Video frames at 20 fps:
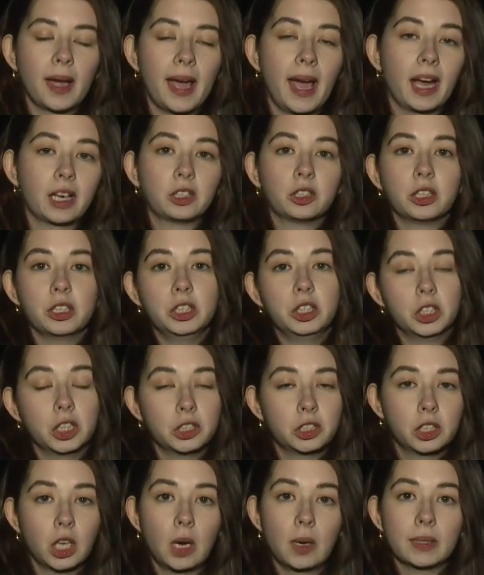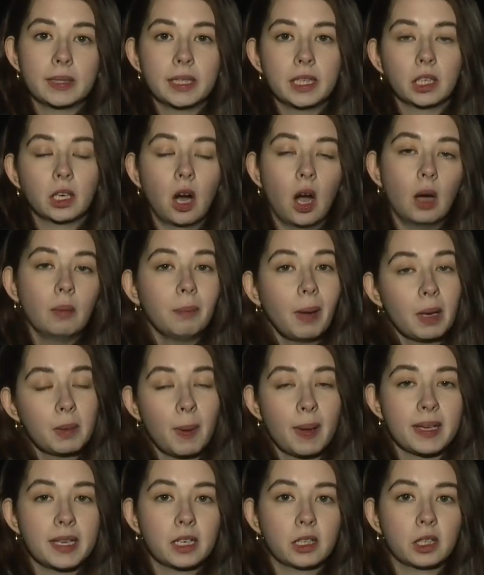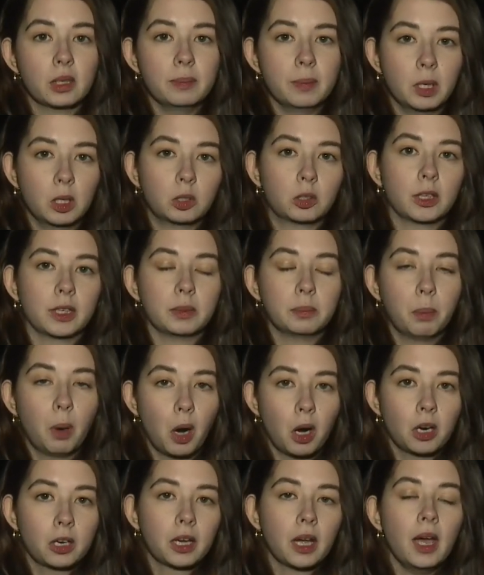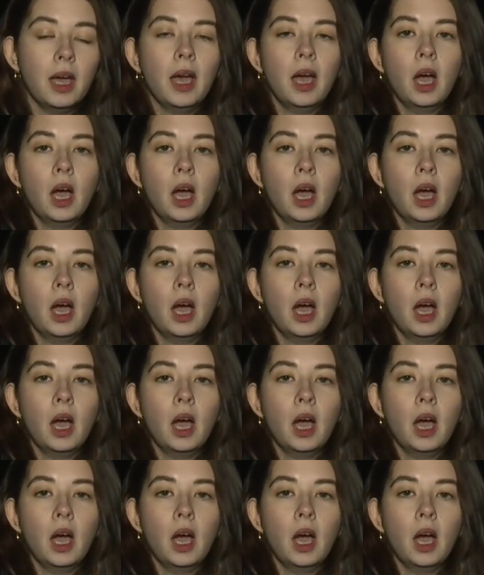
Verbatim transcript: I actually just saw a deer on my way here to Mill Creek Park.